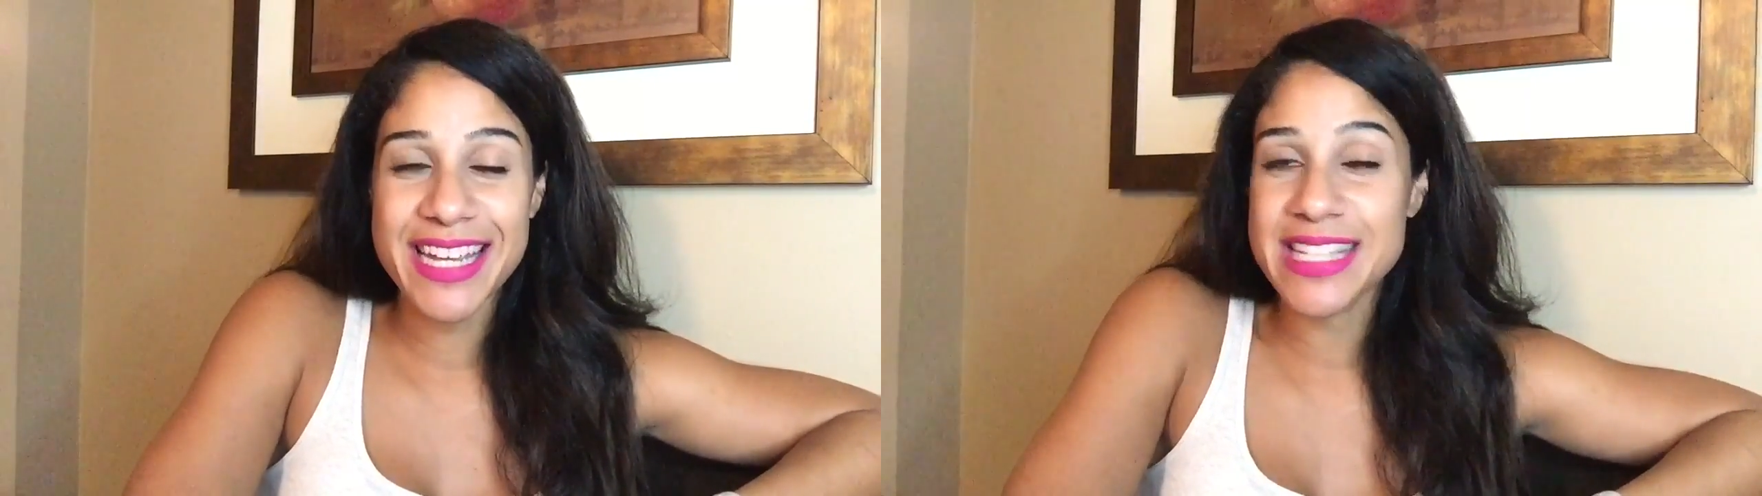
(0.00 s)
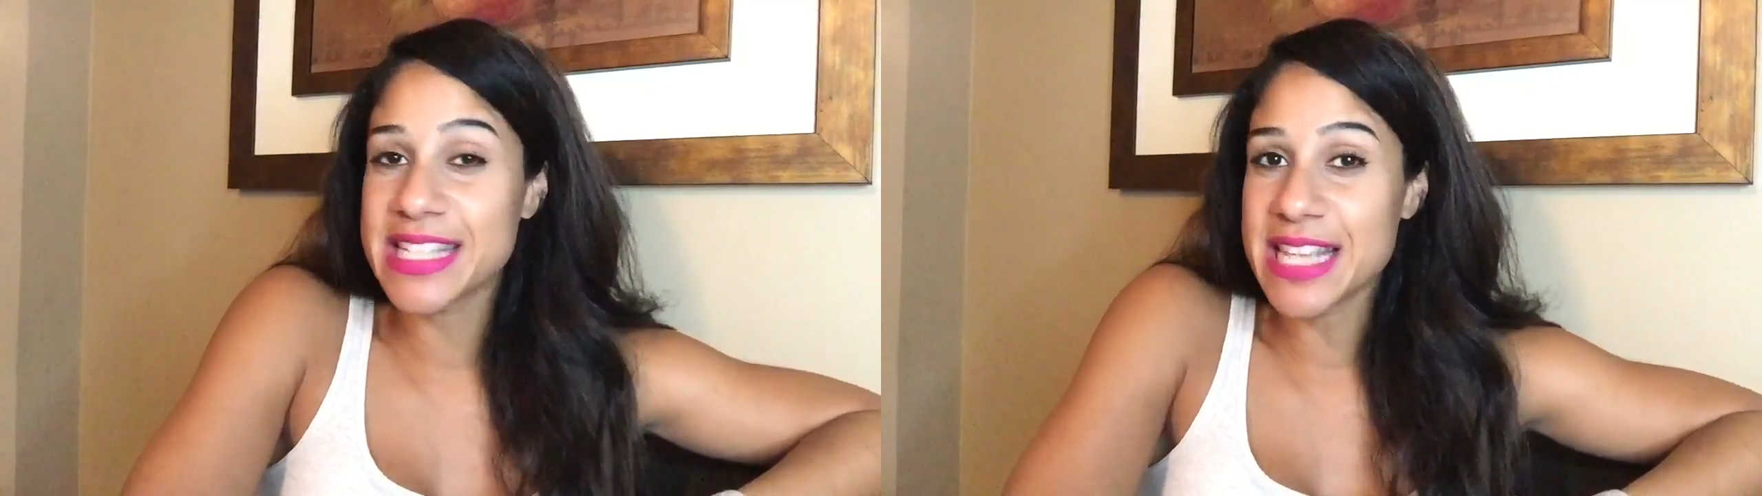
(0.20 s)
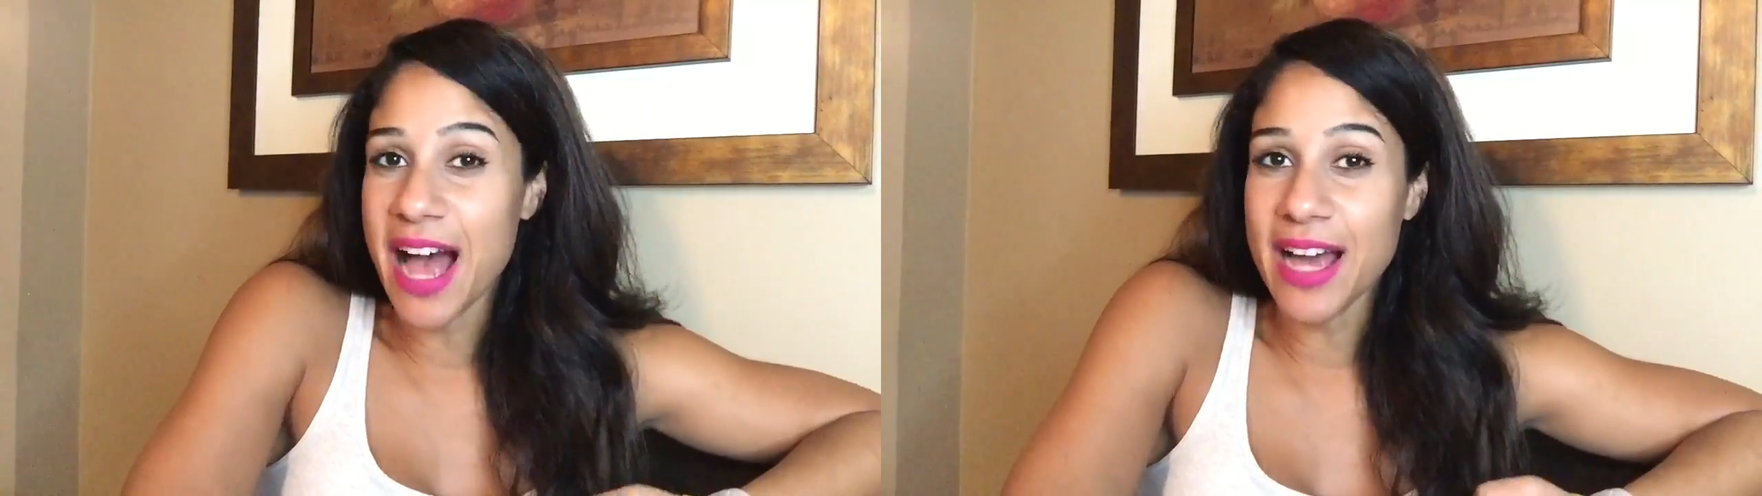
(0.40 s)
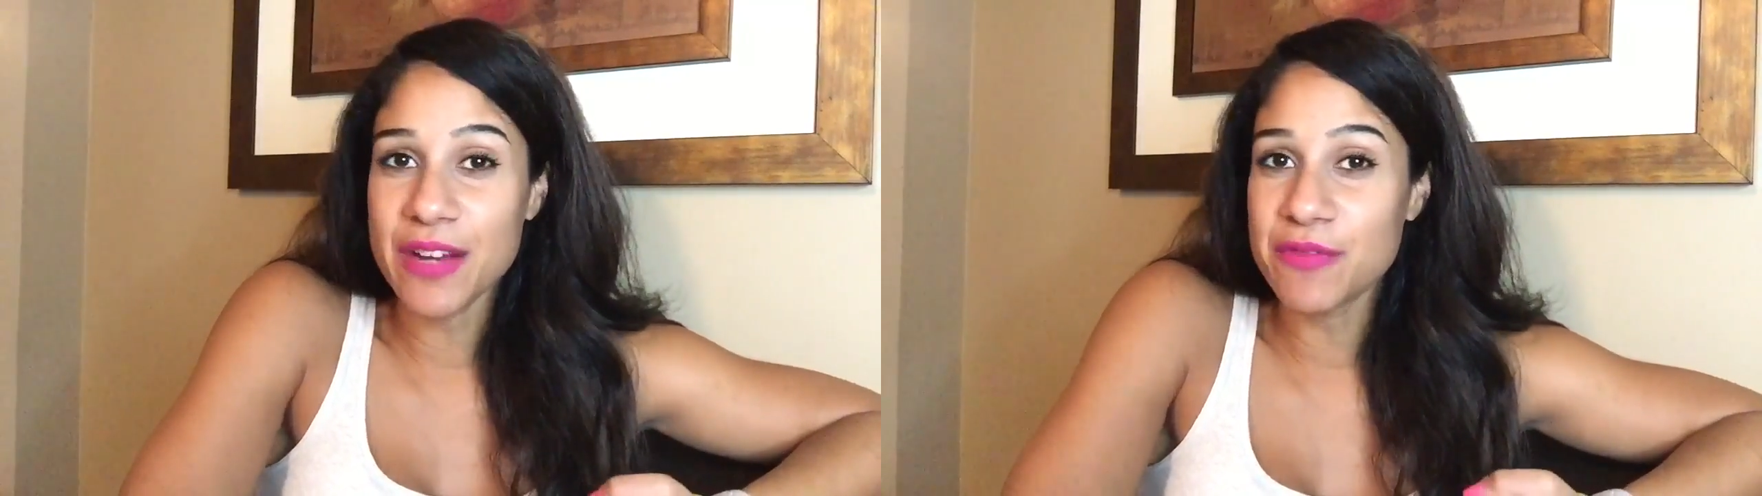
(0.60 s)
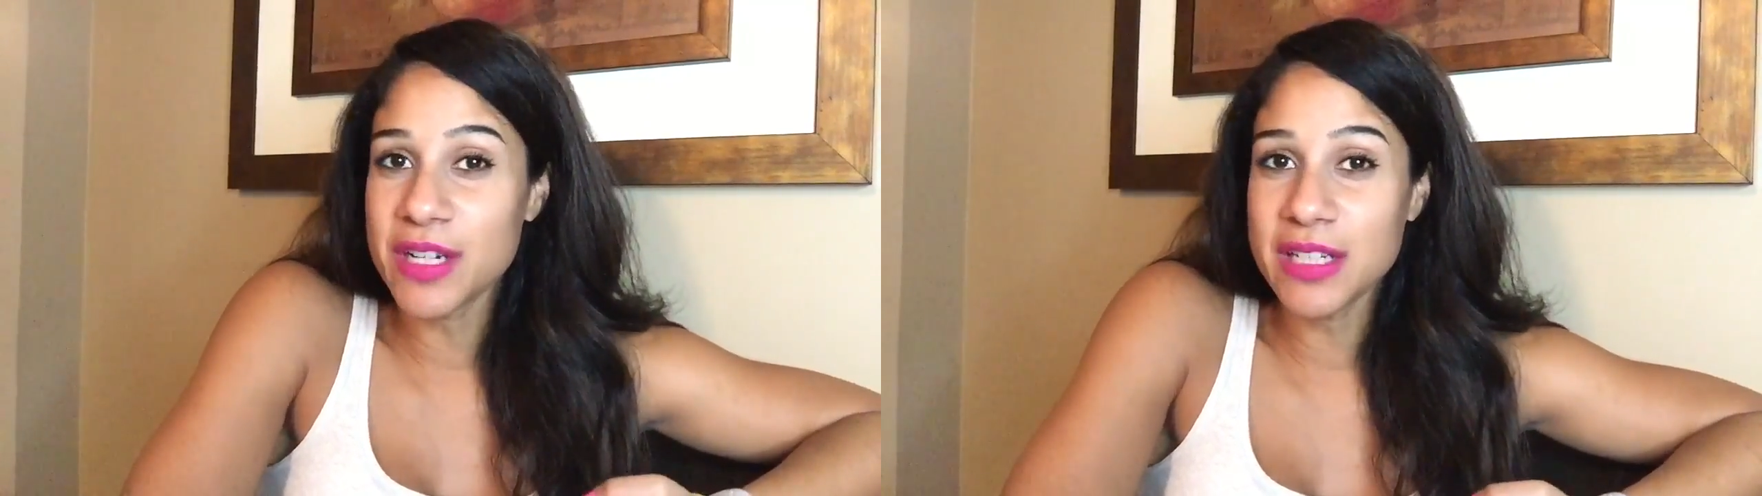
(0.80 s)
it's not
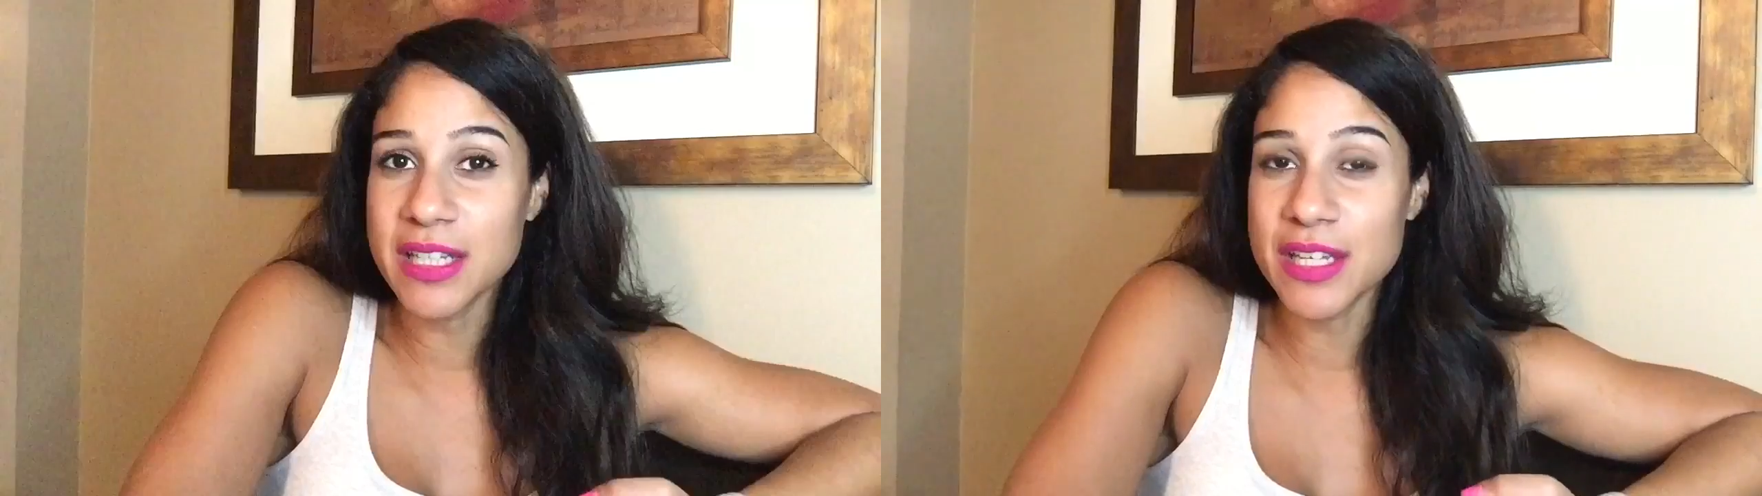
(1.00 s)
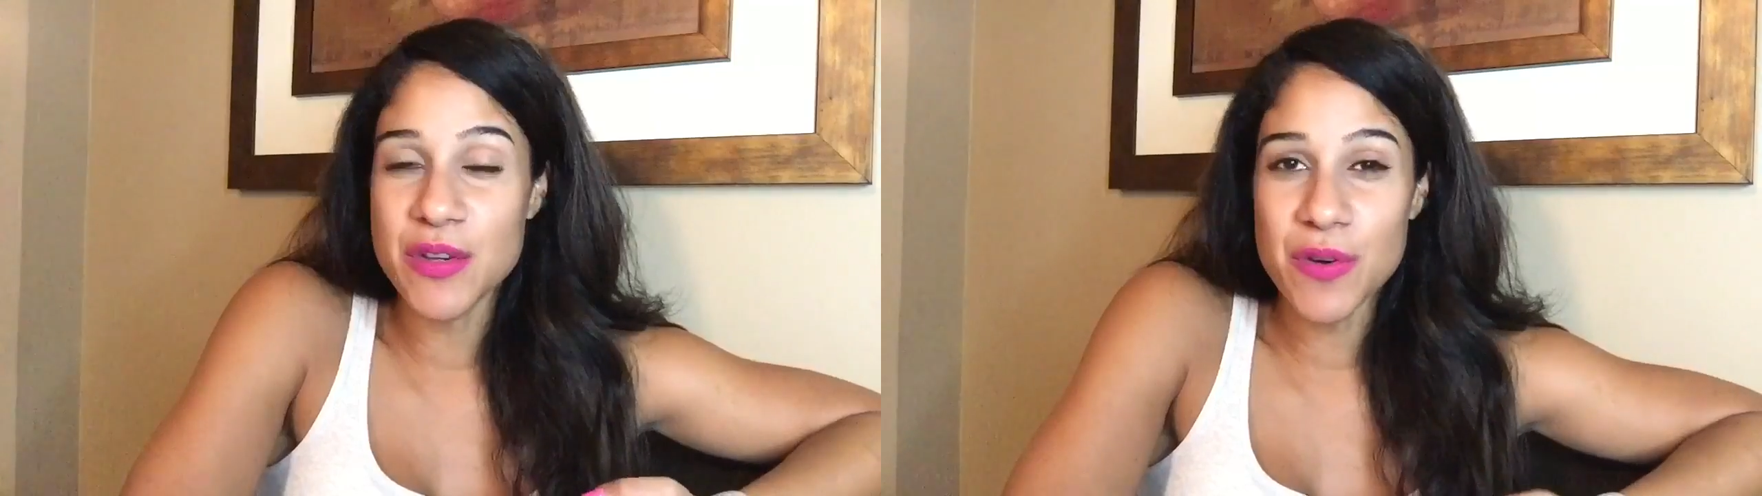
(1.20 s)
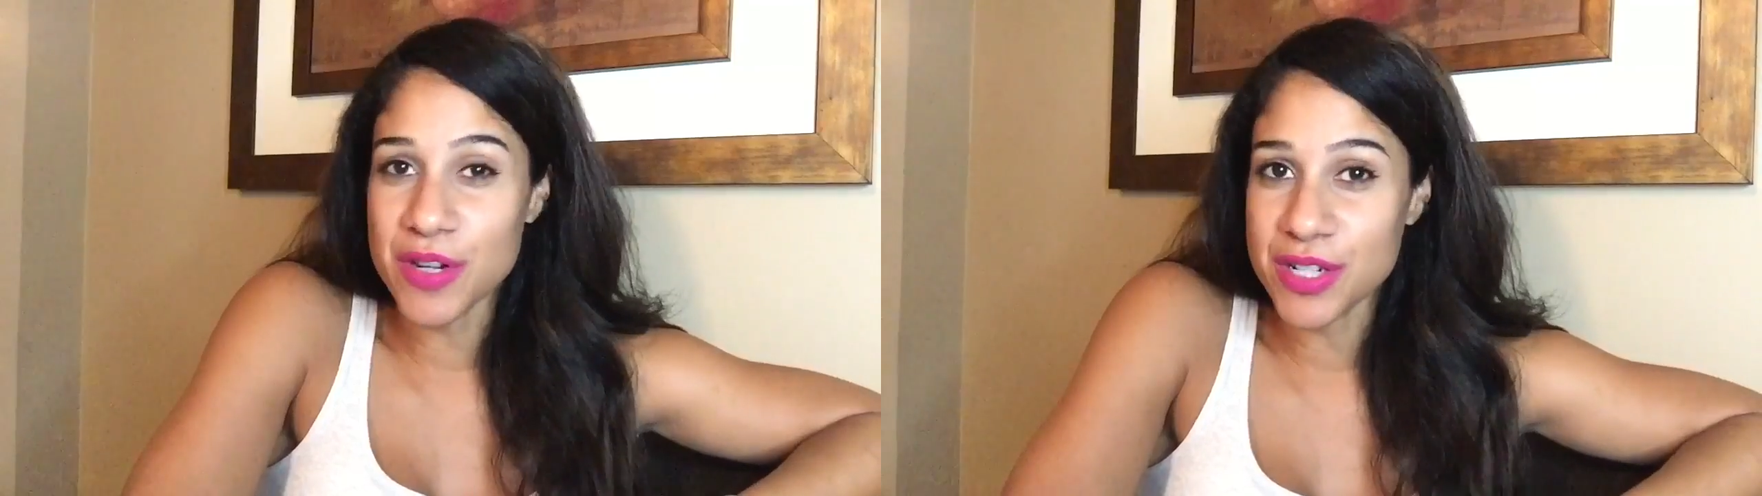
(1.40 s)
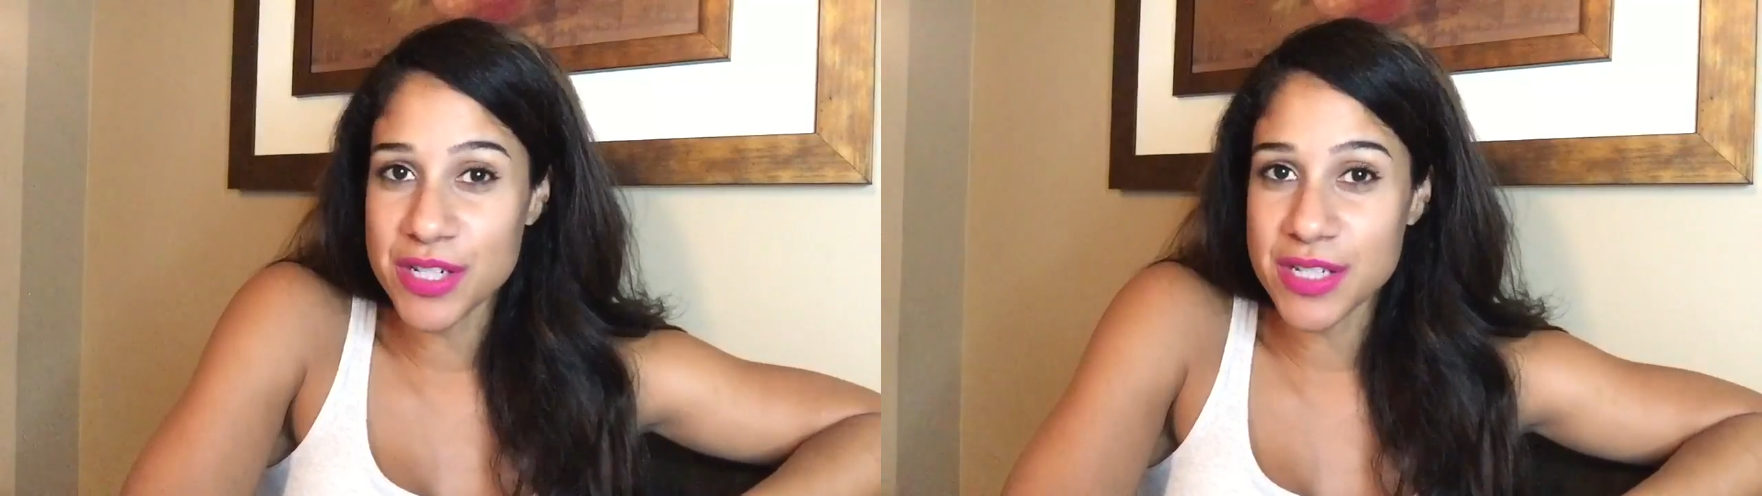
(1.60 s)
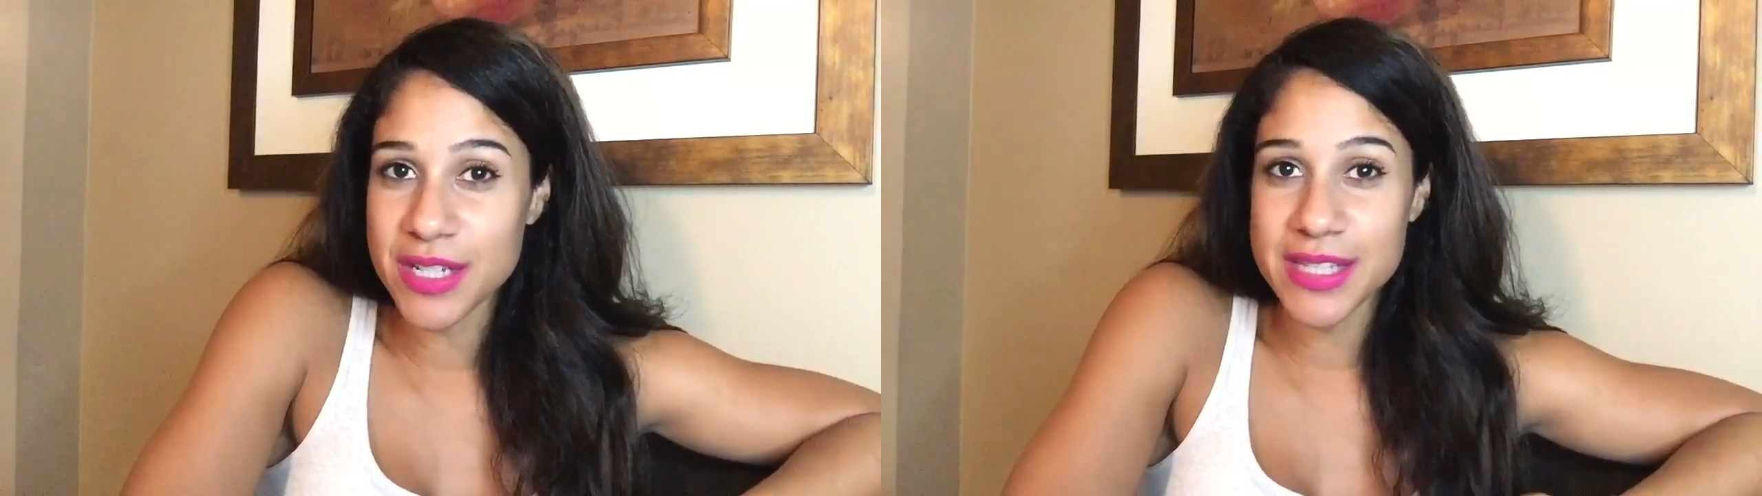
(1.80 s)
really yours.